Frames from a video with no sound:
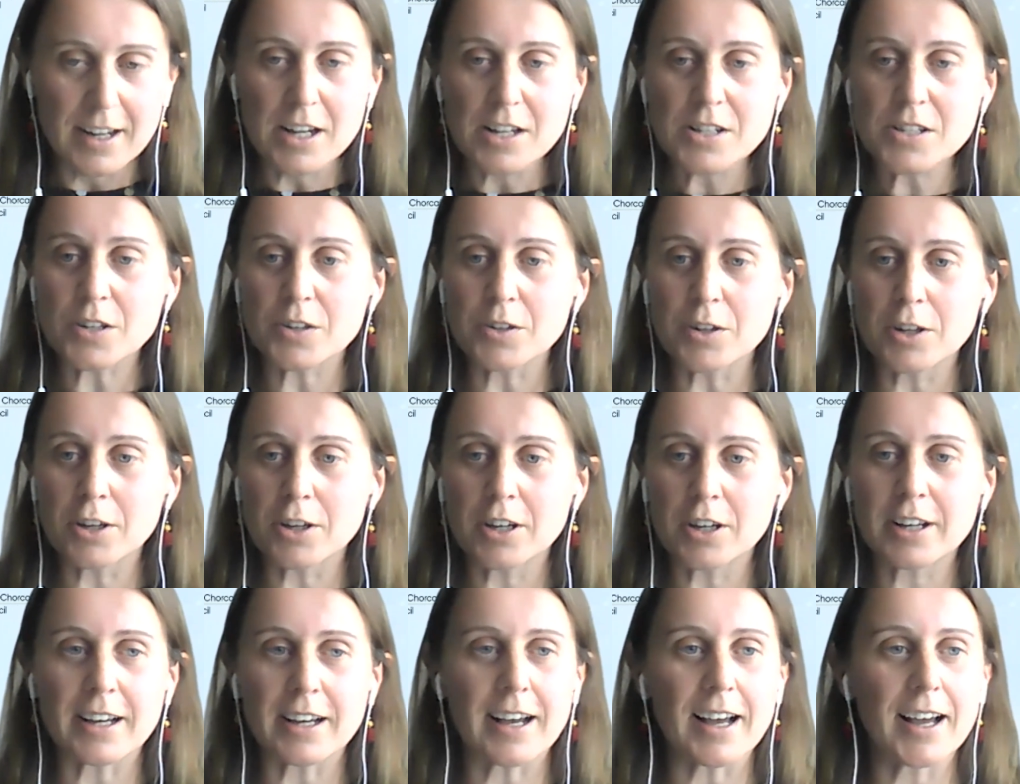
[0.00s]
So
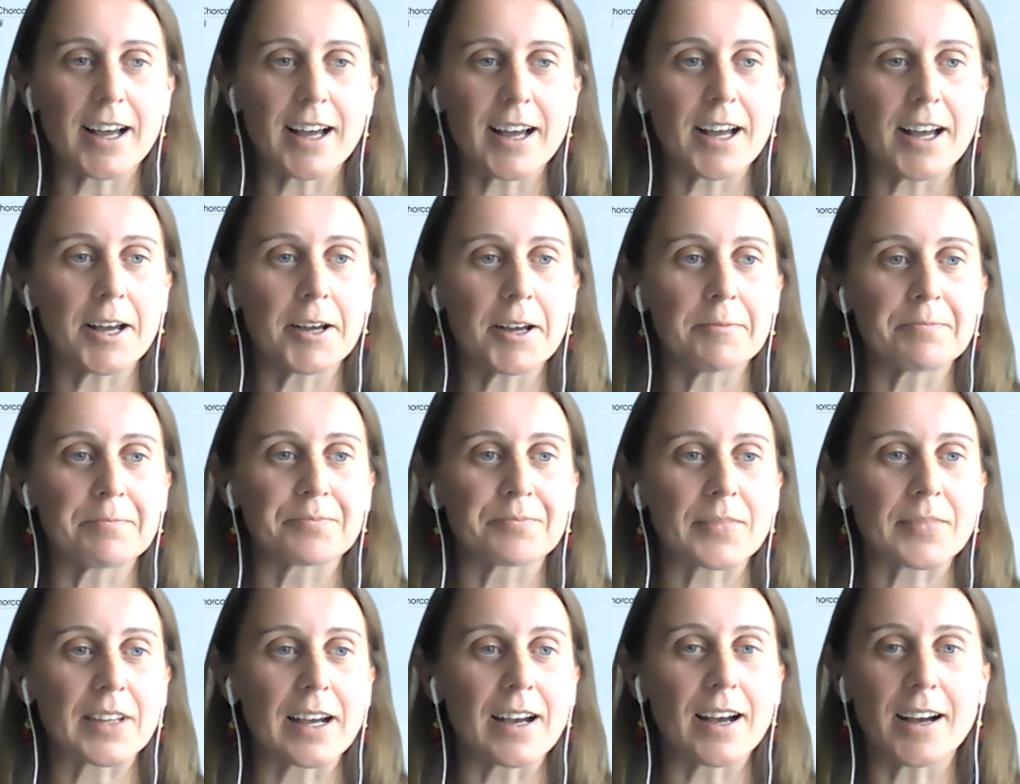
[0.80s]
look,
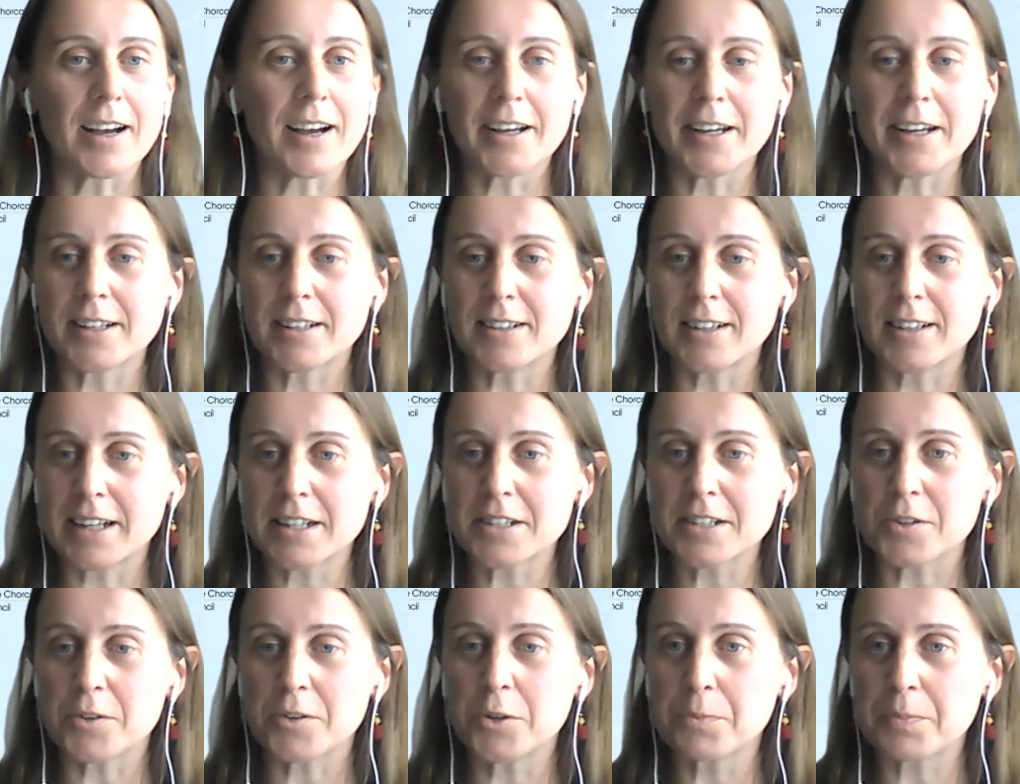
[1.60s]
I'd
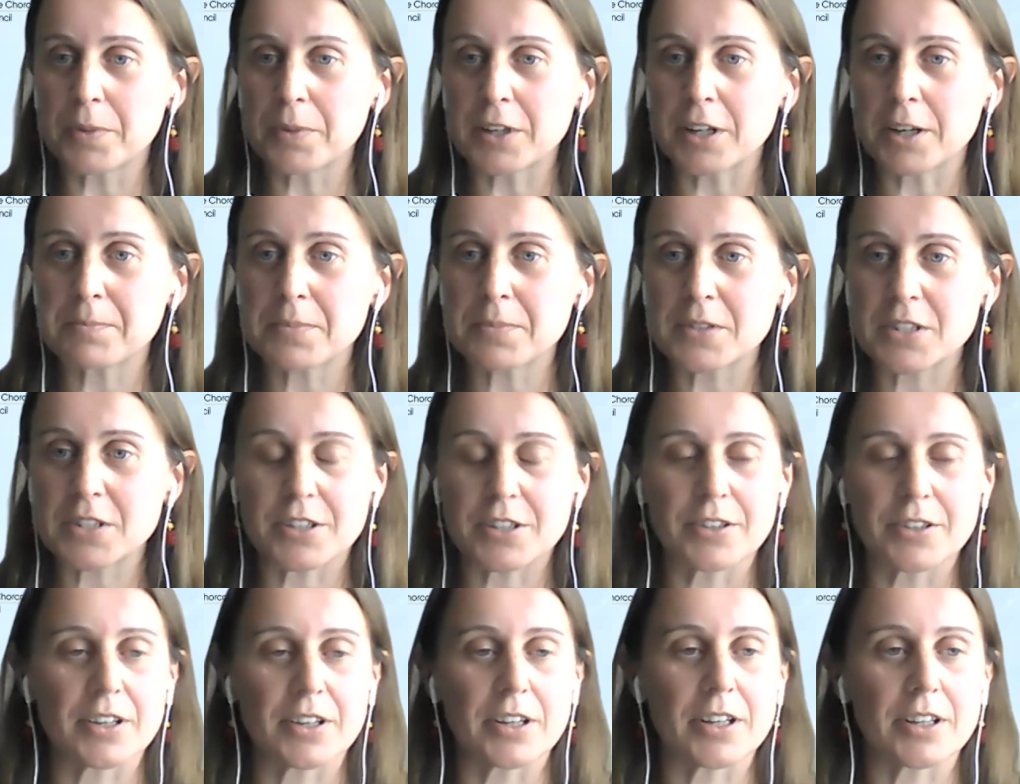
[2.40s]
like to open up
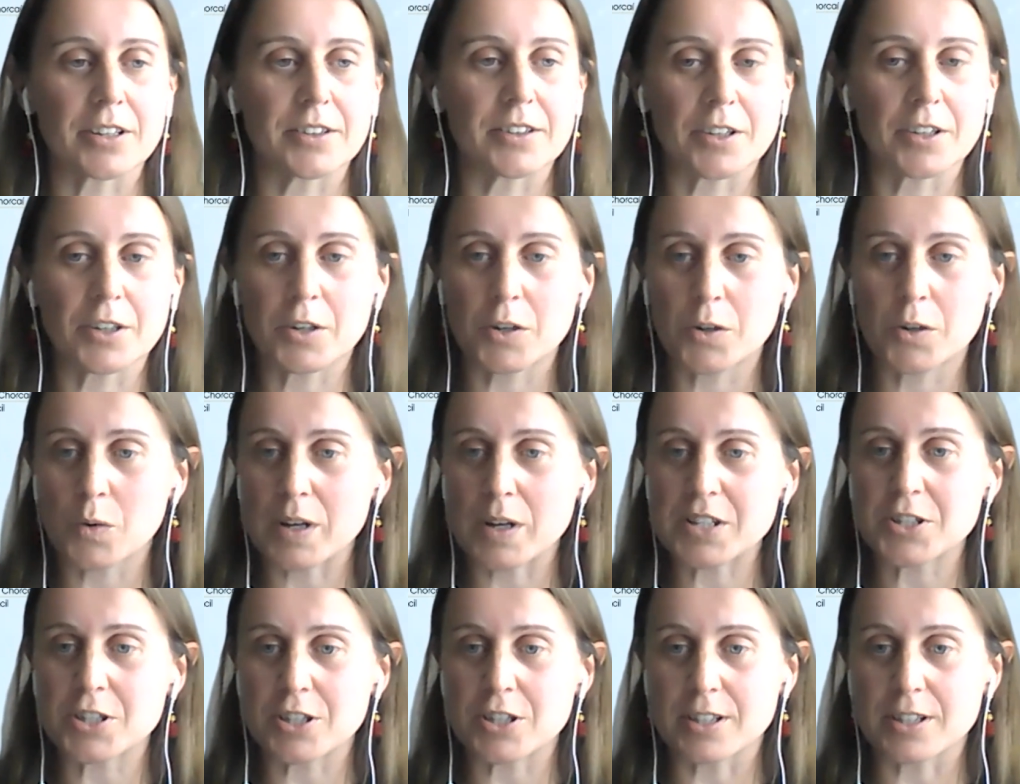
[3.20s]
to the
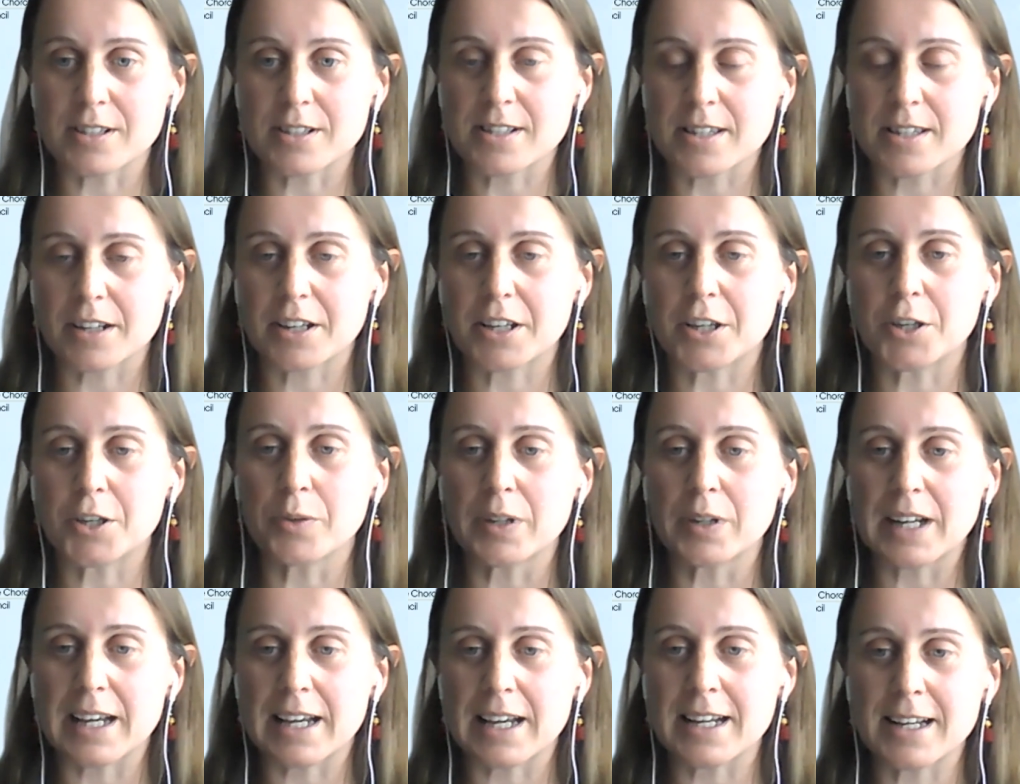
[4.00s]
questions, the
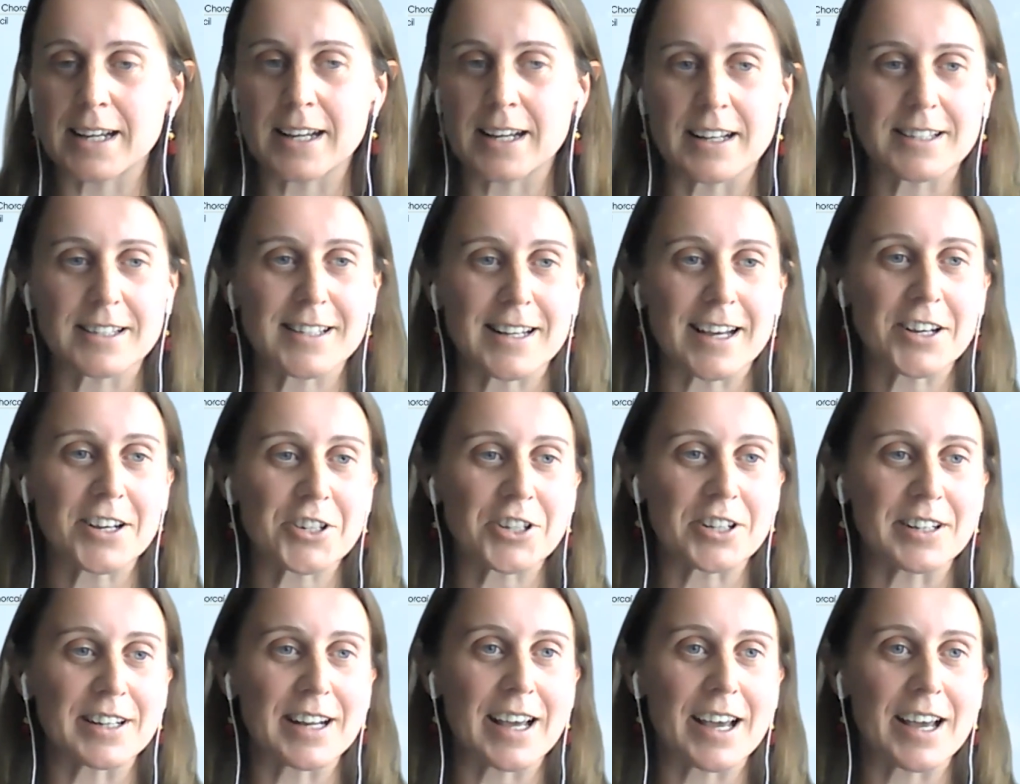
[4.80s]
Q&A
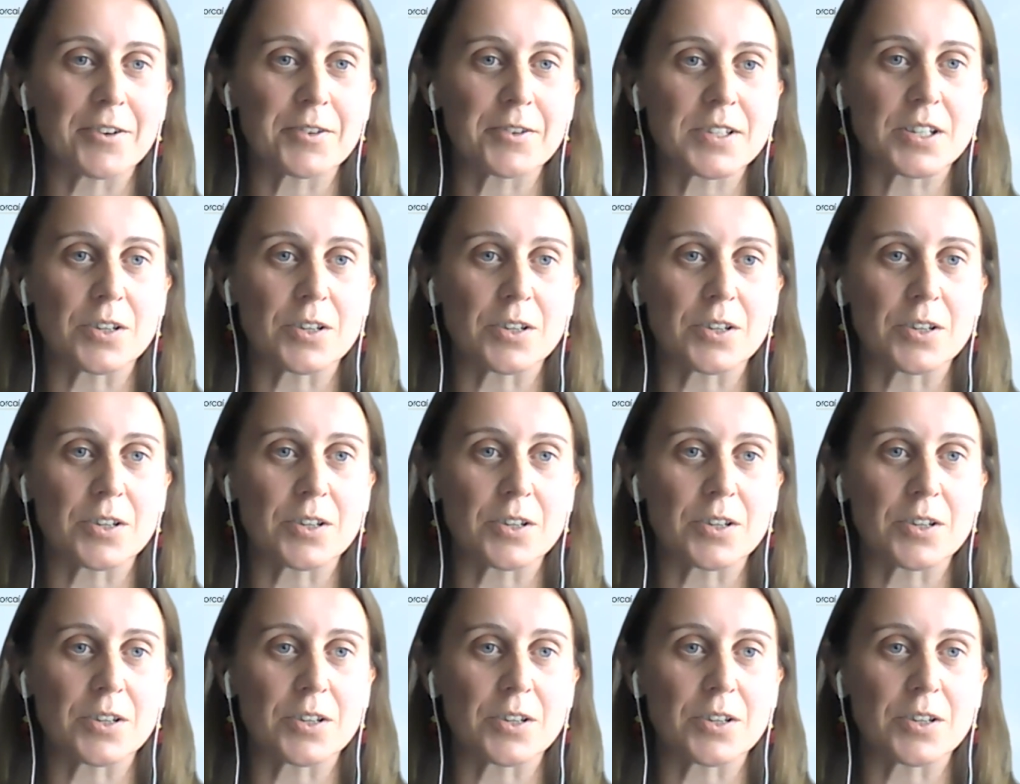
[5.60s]
section now.